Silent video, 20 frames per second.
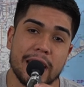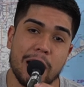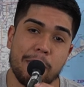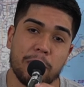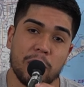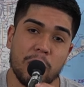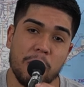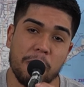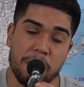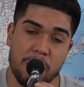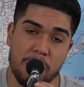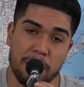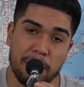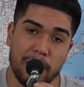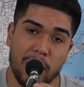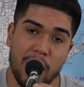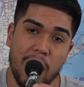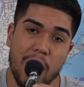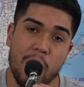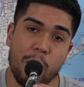down below for a
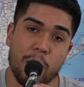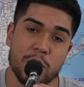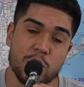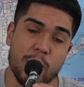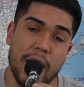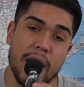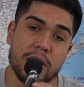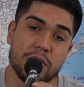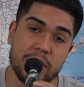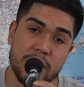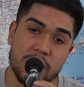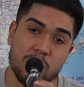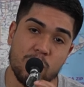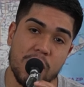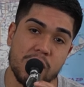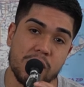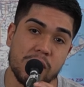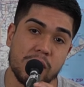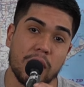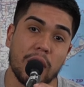blog, which will answer these
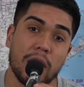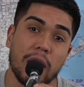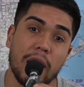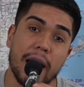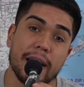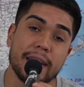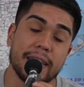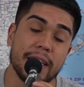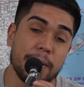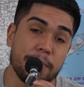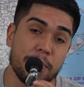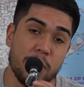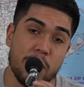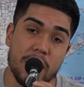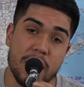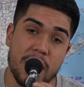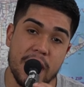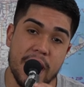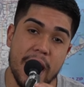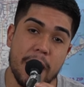questions a lot deeper
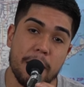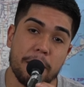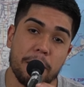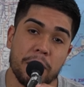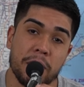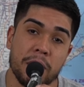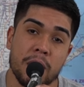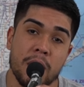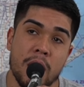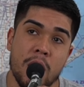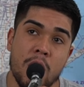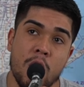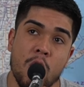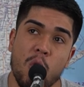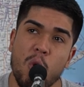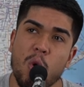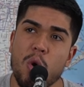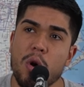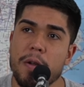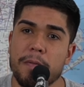in depth.
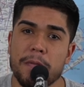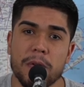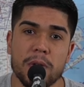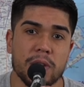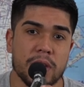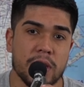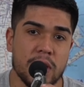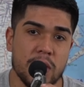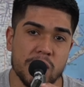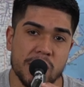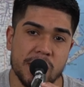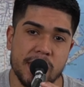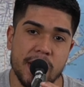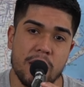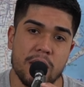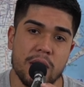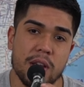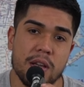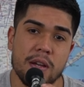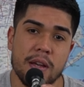Or if you're in the Houston
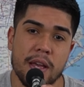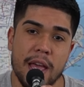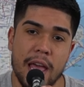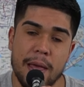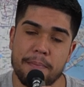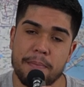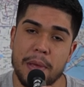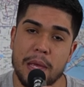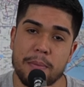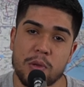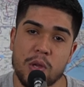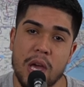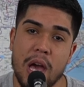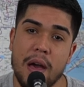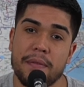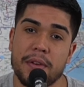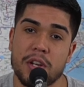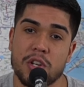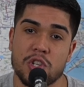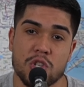area and maybe you
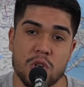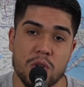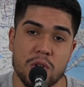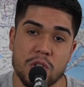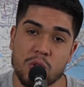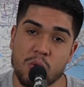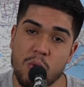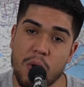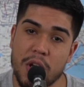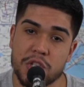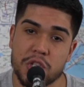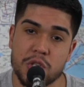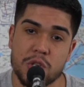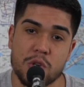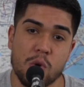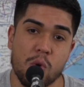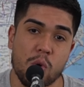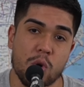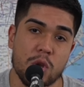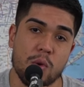have an insurance
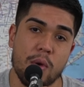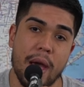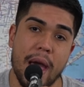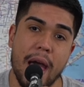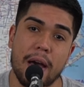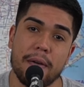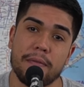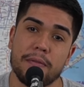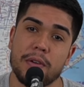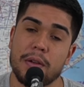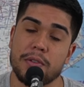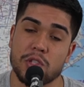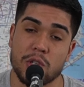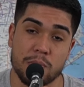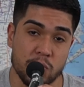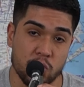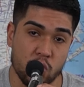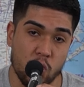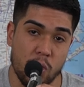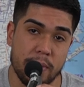question or you have uh,
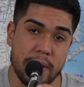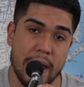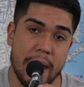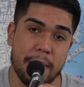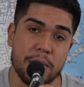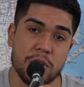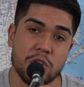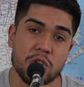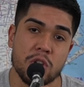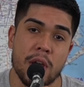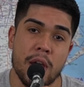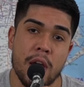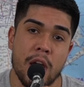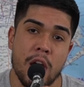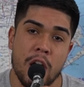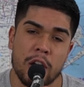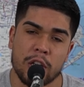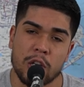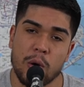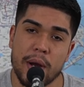some storm damage,
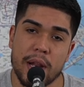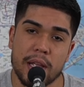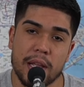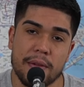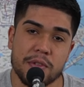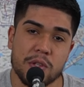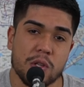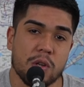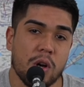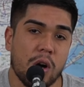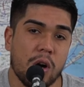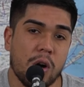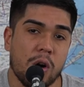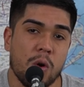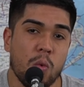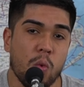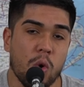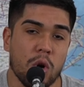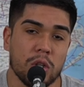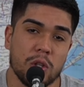go ahead and give us a
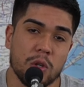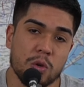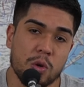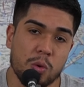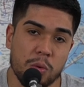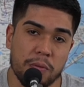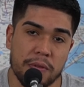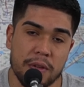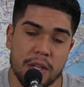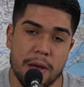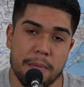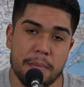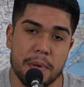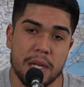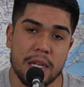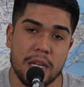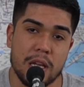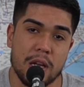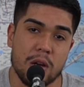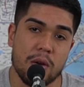call. We're a local roofing
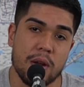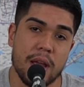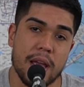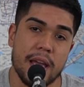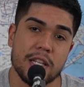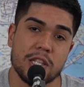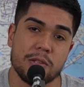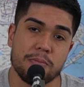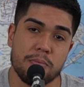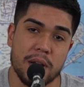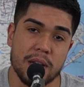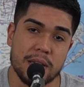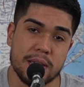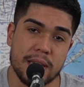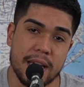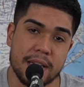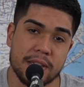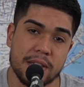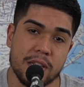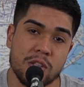company here in Spring,
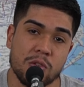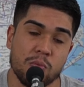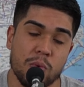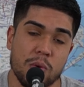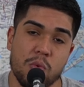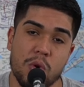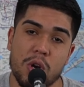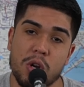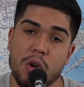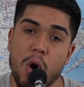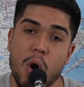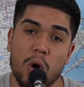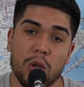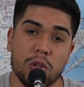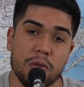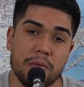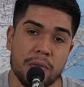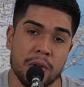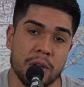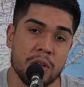Texas. We work
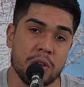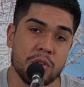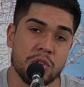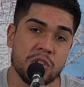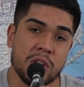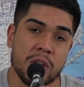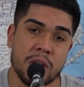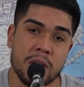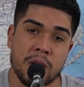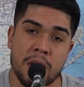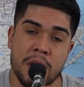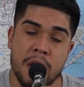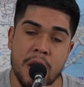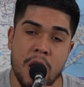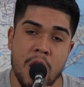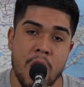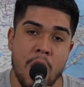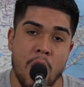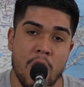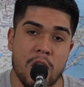all over Houston.
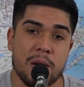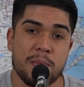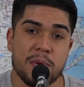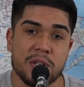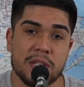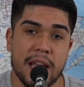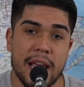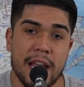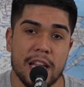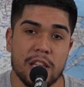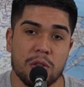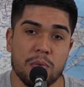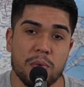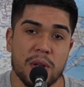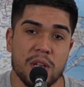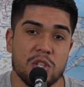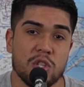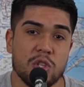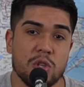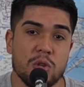Our number is eight
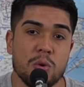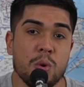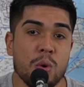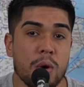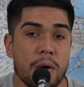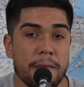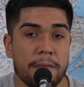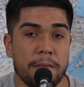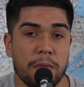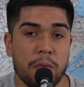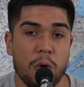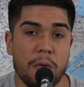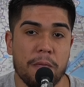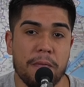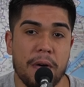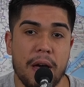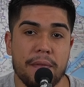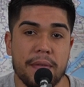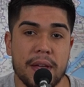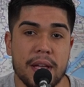three two, four
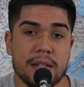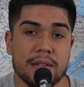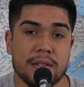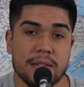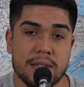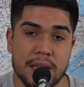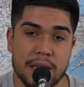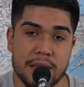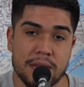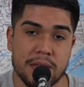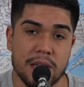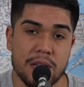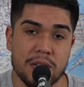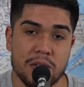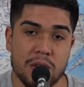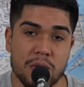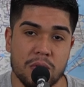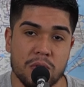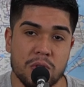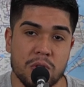five eight, one six
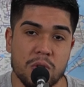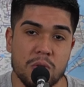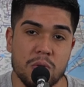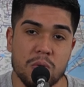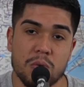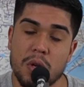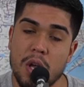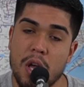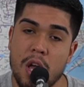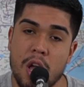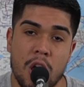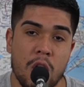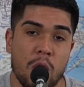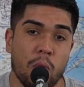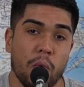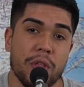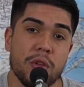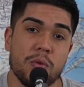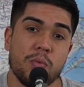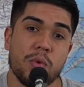zero two.
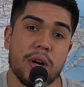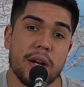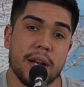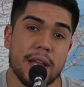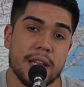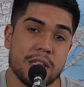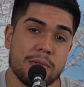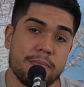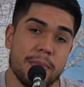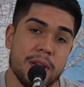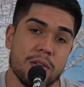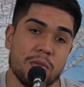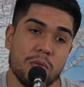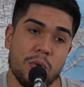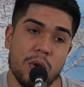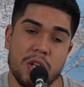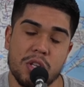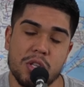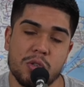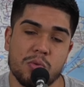Whether you want an estimate
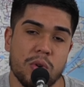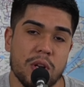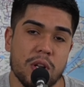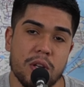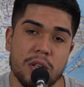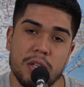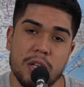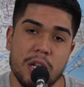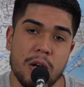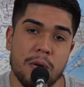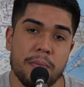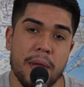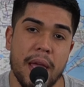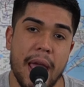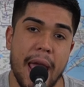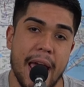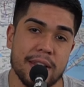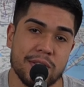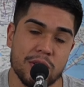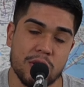or you just want to, you know,
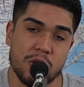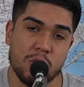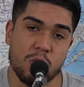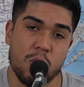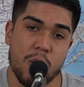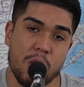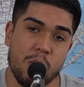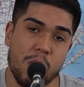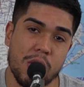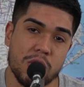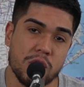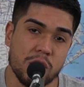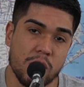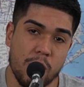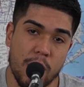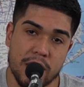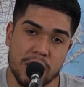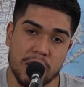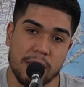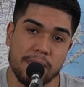answer to a quick question,
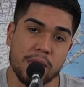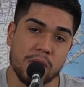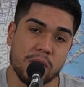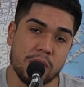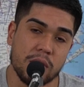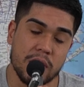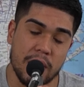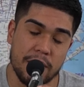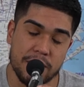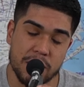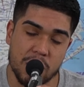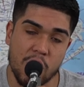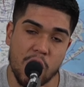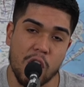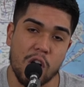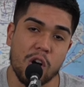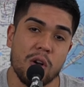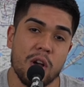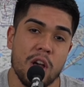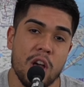go ahead and give, a, give us a
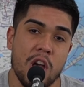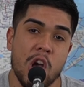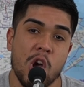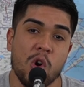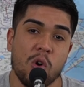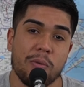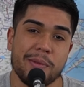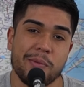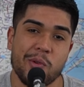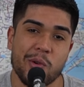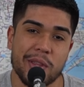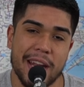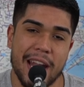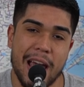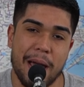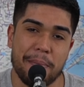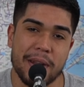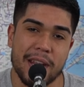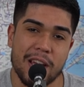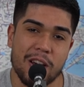call. We'll be more than
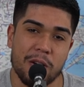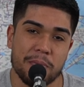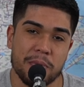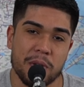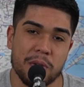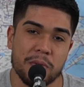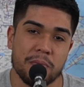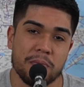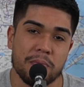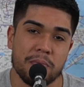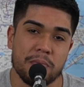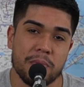happy to help you.